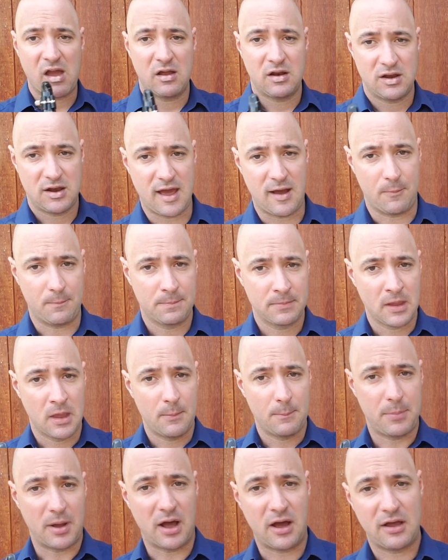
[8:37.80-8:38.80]
Now,
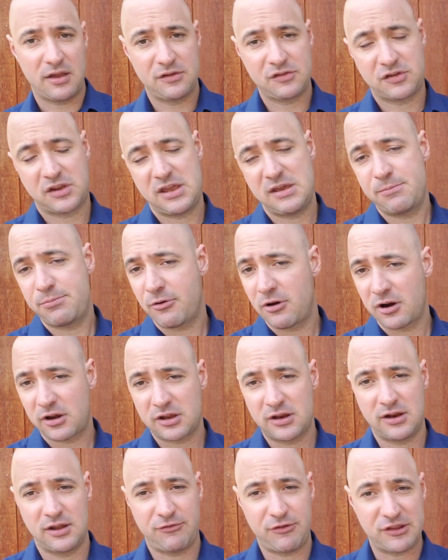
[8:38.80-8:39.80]
pause, keep
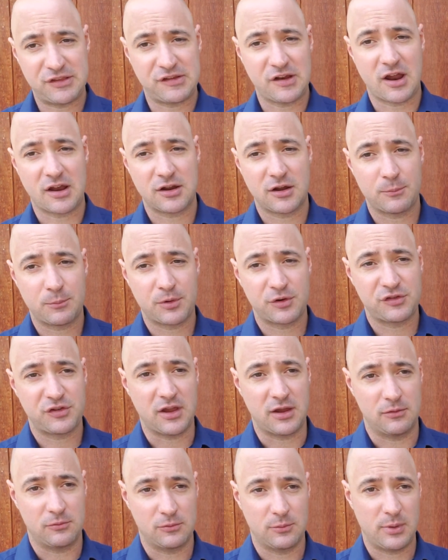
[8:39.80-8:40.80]
working if it's not
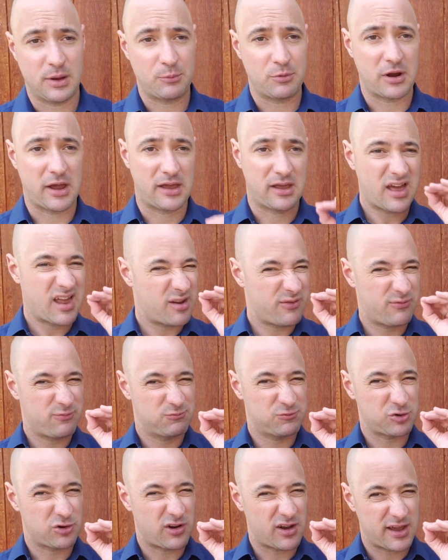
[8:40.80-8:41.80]
100%. Remember, I gotta
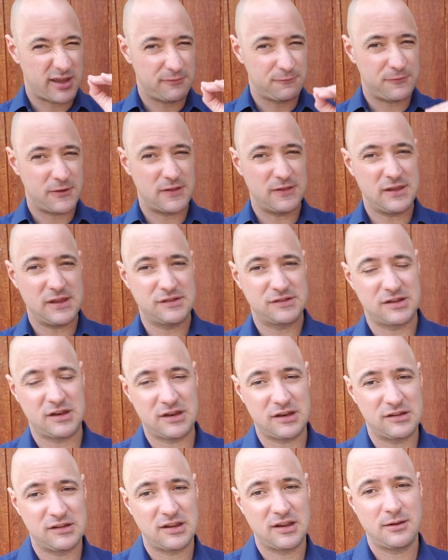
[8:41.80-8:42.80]
try and fit these into
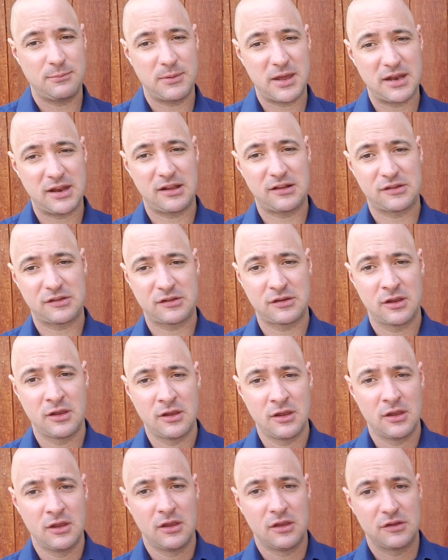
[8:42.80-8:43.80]
10 minutes,
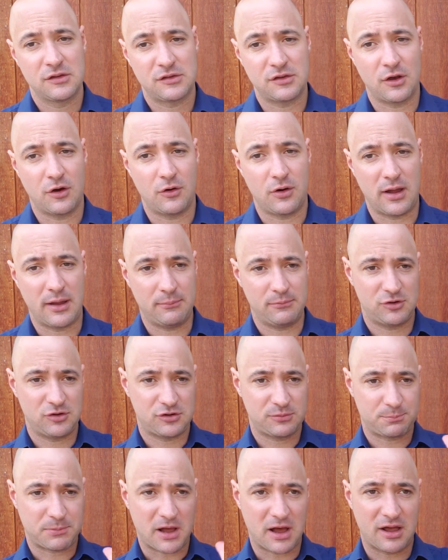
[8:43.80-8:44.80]
so I'm
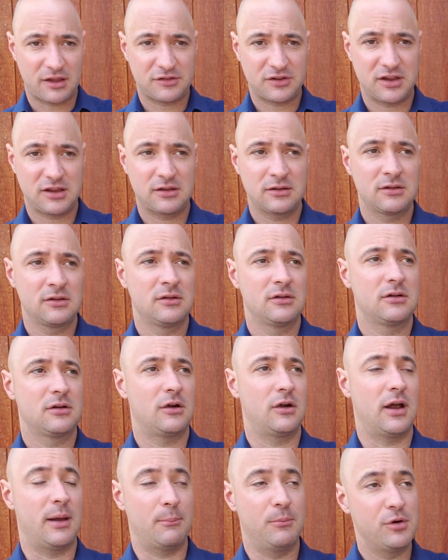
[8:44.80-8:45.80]
just pausing,
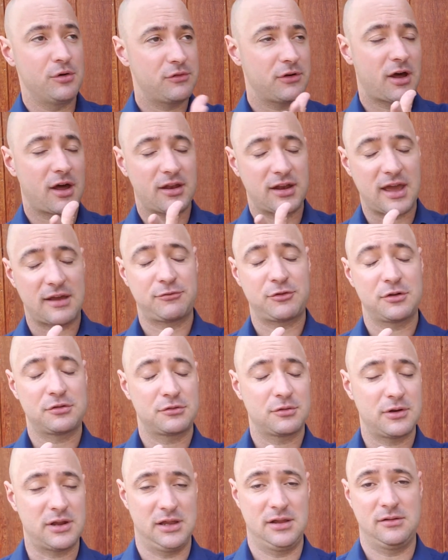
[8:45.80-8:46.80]
or I'm moving on after
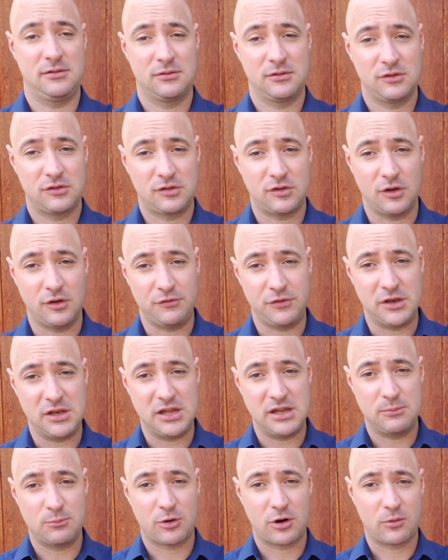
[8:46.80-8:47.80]
3. So if you
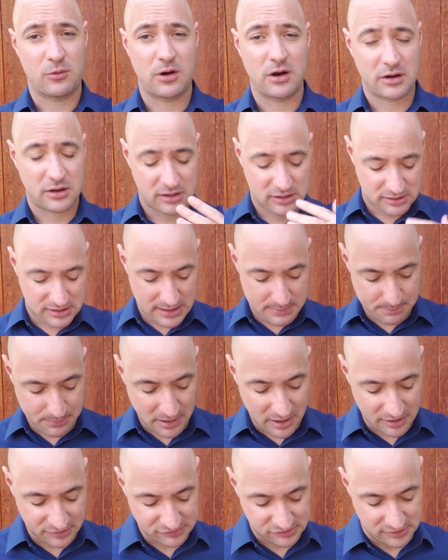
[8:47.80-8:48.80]
need more work, keep
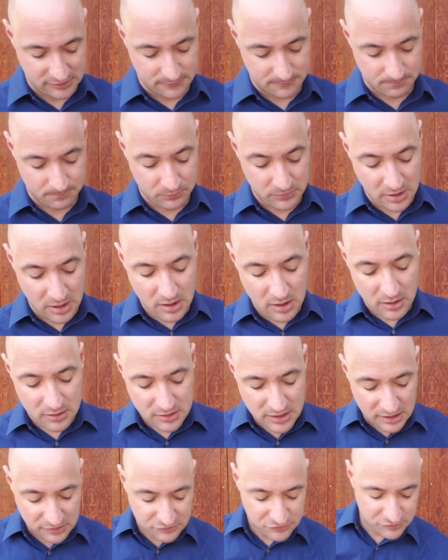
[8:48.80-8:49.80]
pausing.
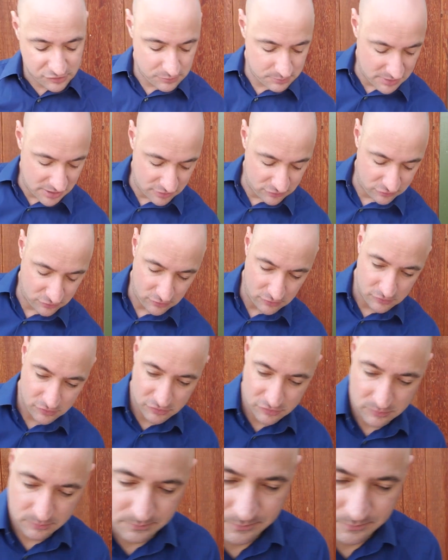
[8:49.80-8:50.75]
Next 2 measures.